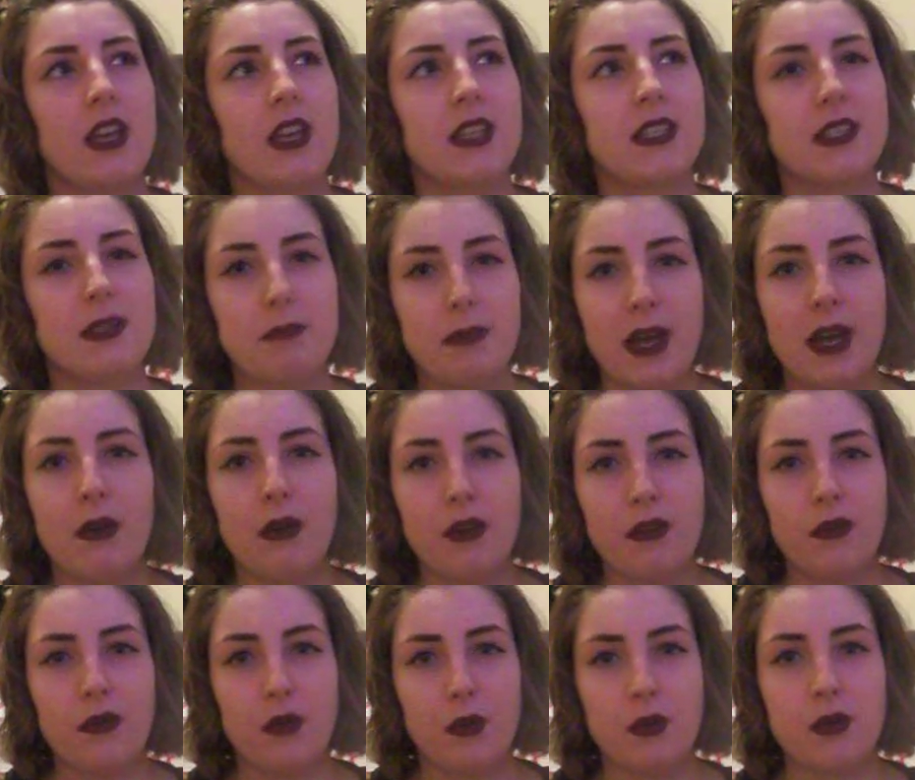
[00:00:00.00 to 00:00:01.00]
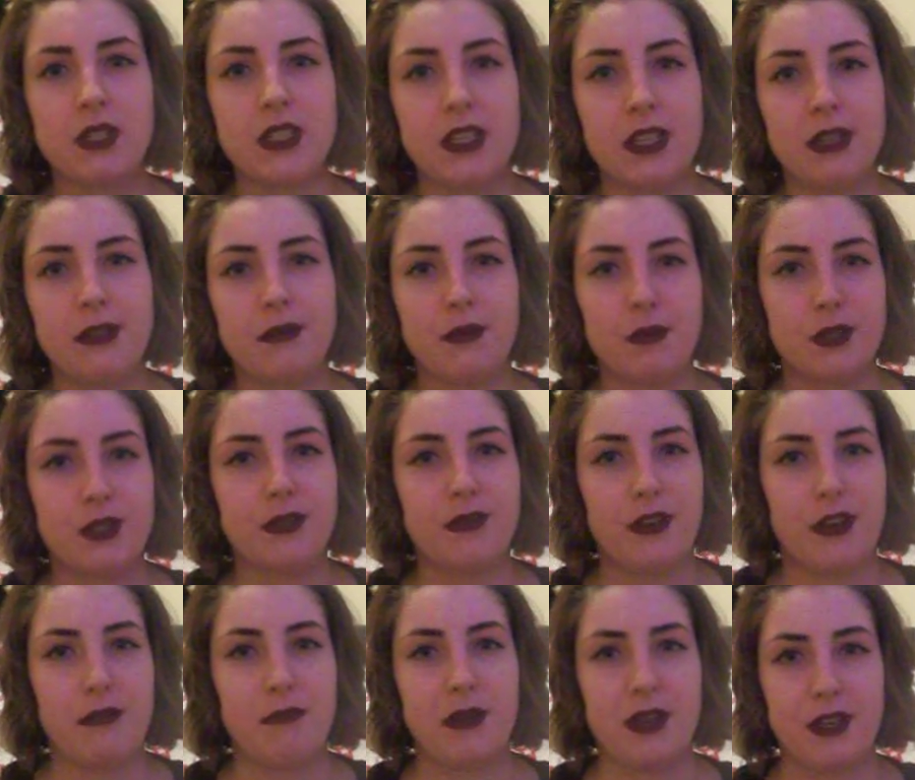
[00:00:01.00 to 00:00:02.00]
It's about a
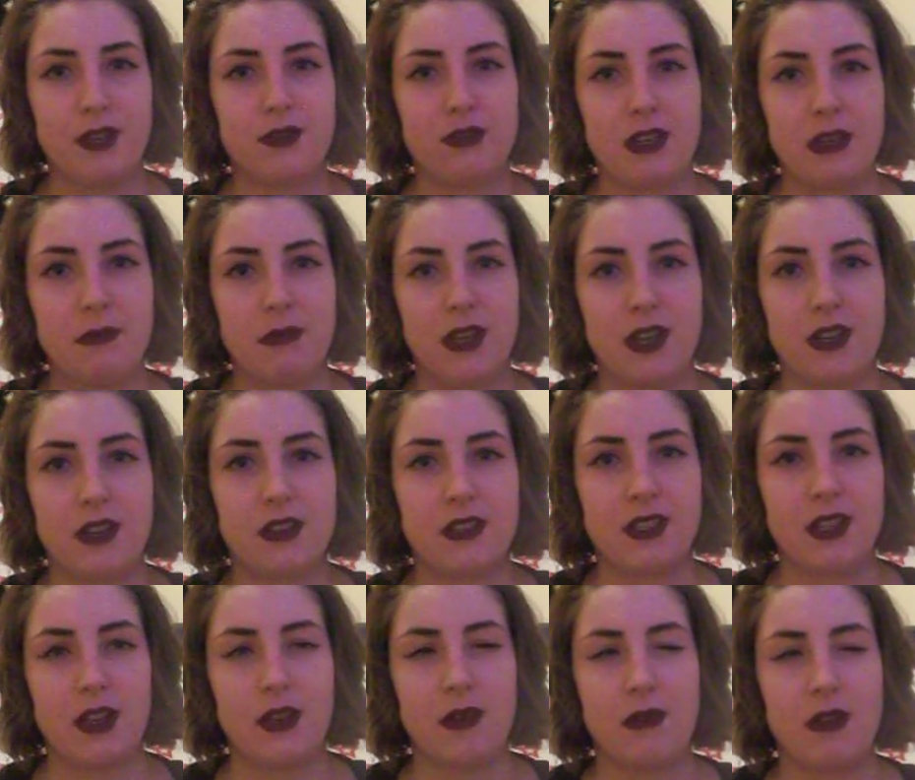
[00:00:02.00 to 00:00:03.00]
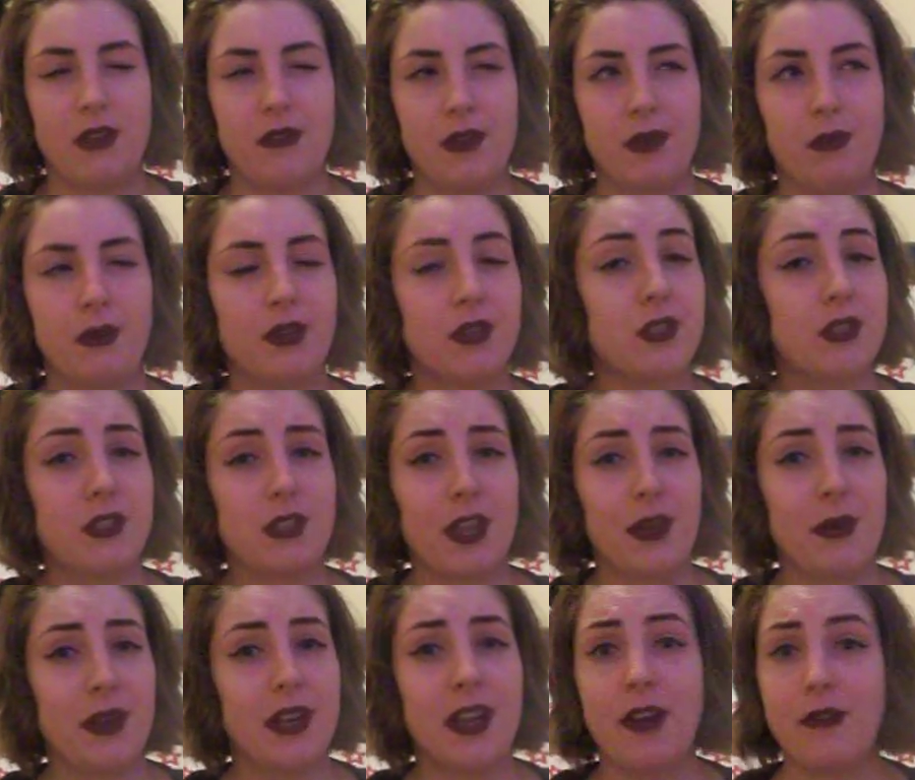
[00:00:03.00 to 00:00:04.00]
40-45 minute treatment, so if you want to just
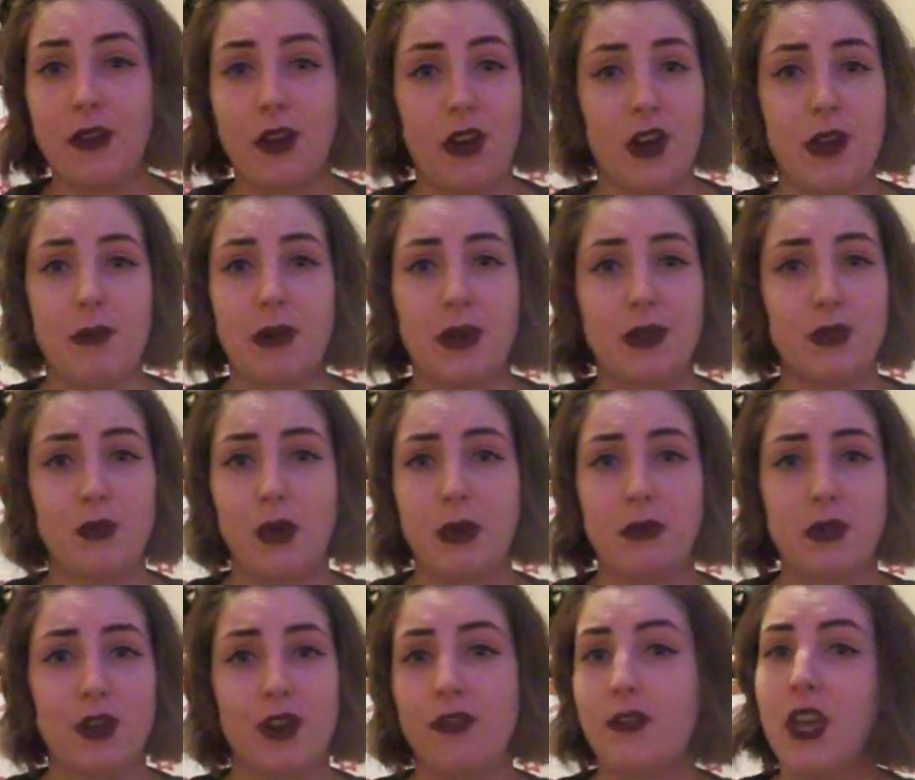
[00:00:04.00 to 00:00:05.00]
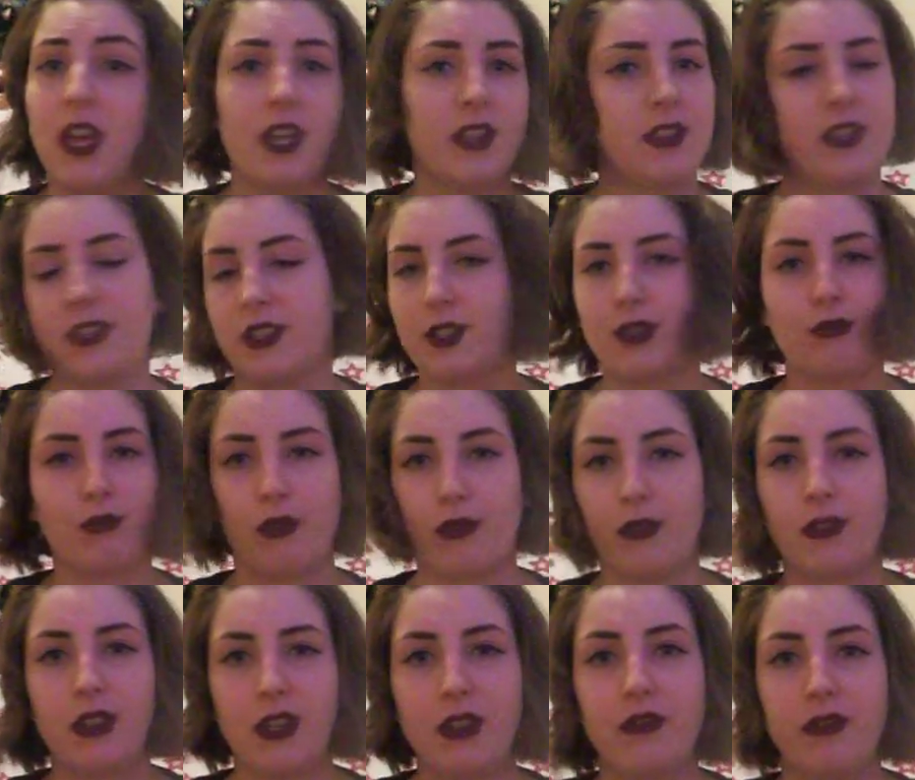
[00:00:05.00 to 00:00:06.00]
go in and have your eyebrows whipped off, this is the
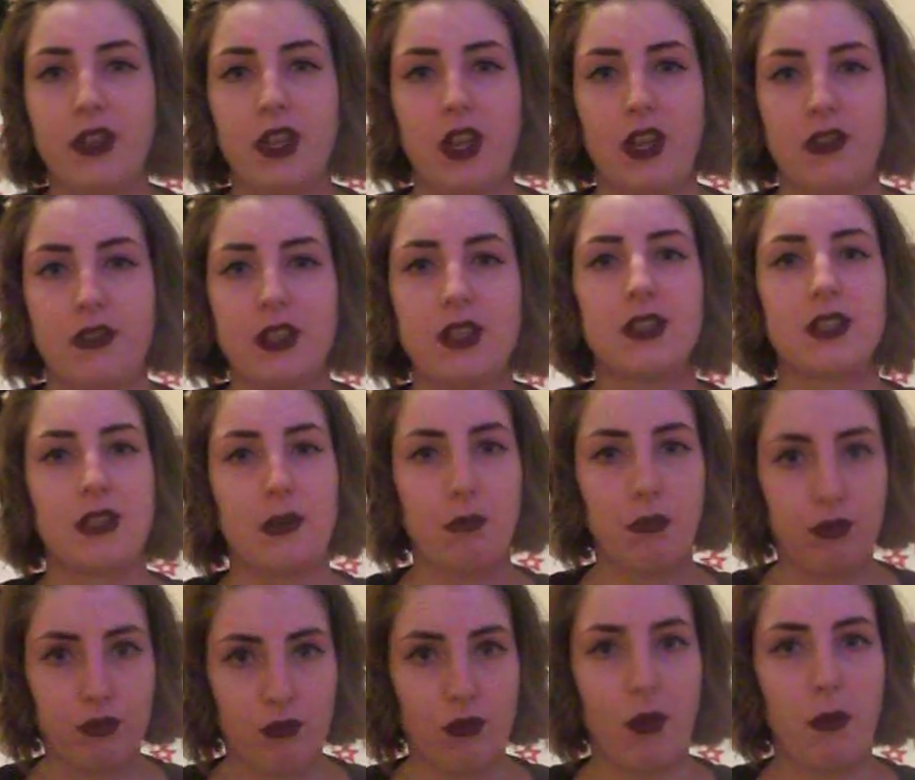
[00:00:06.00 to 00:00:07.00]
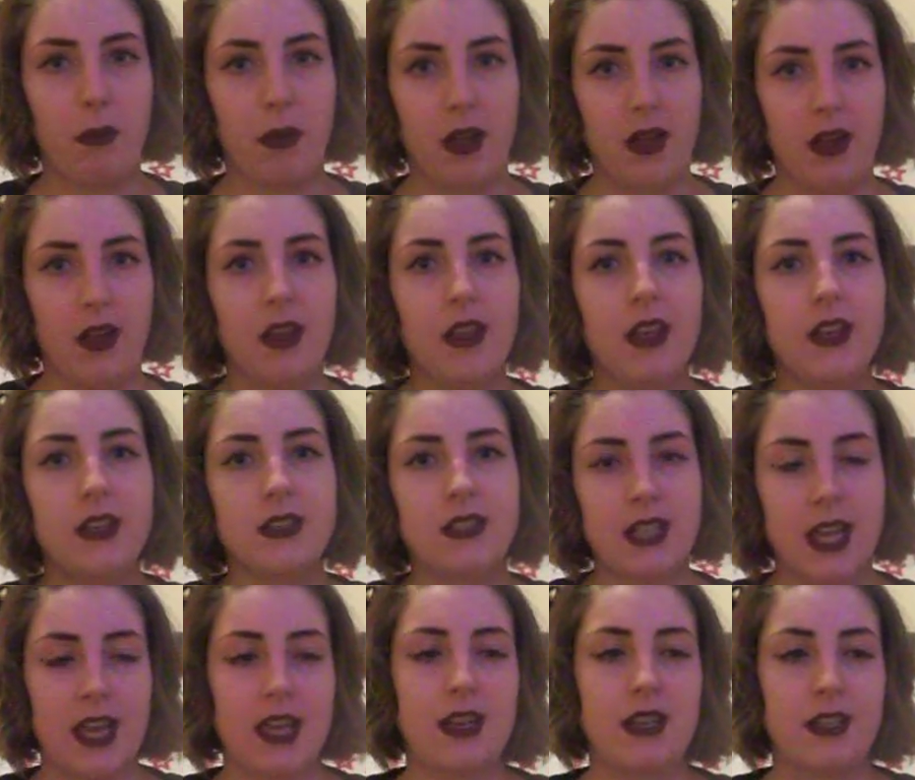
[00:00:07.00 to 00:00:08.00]
wrong thing for you. This is a proper
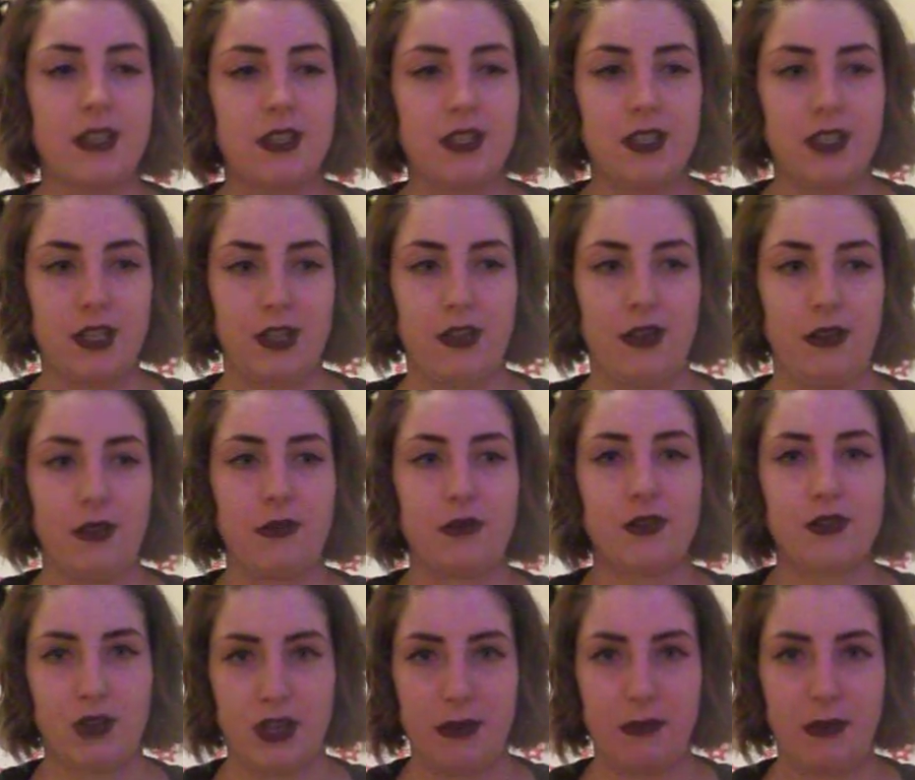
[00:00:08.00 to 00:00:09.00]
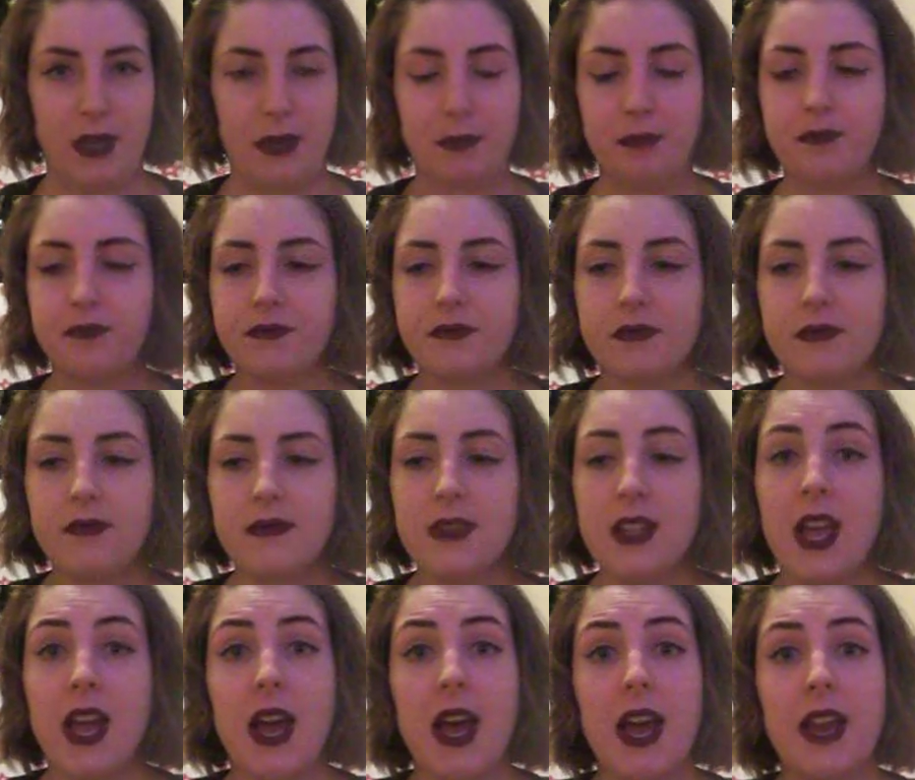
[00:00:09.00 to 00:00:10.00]
tailored to you treatment,
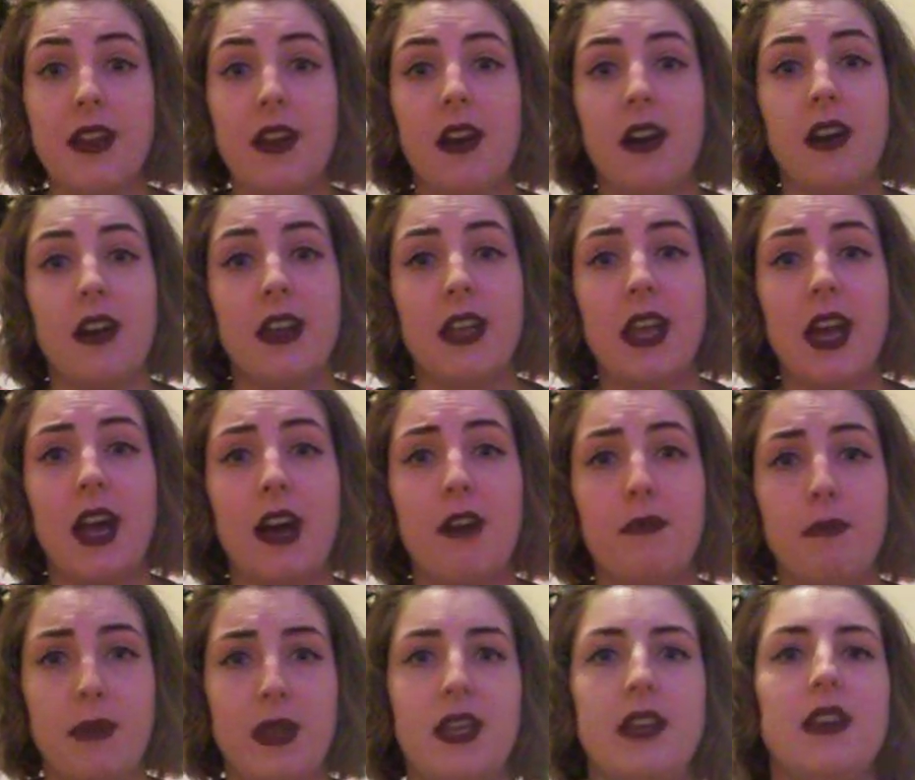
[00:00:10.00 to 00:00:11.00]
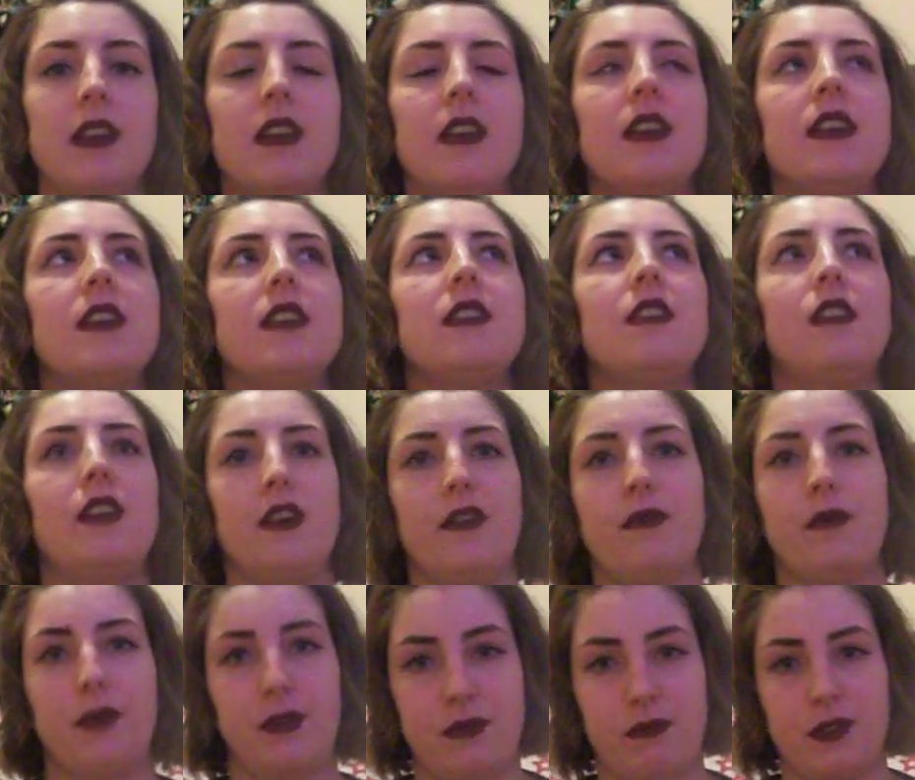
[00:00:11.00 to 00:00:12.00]
and I have been in
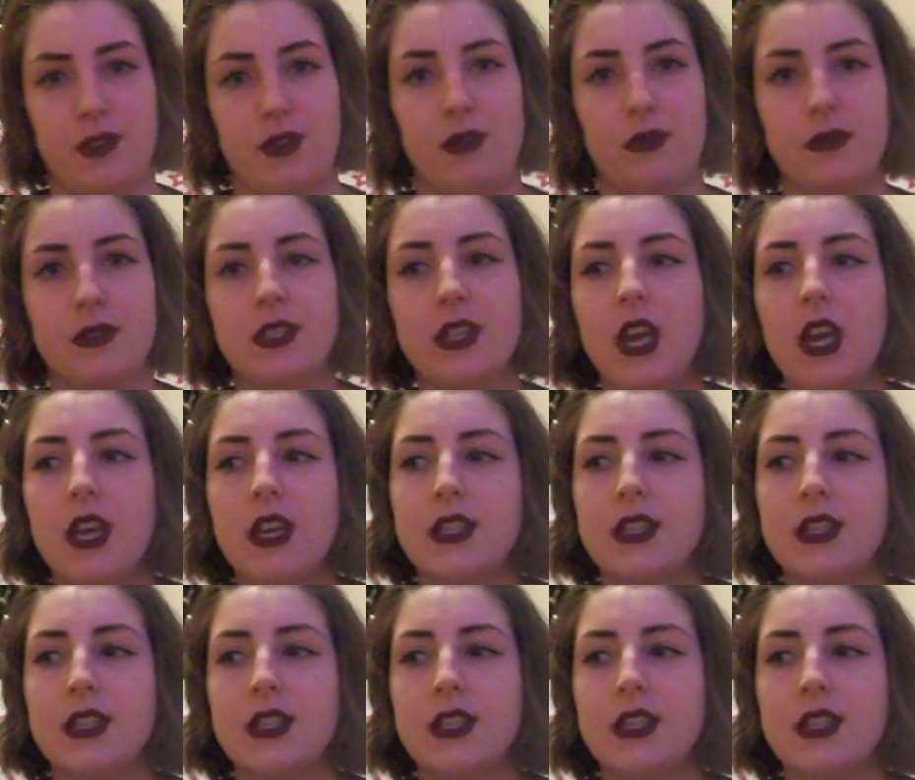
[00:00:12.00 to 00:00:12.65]
love with the results.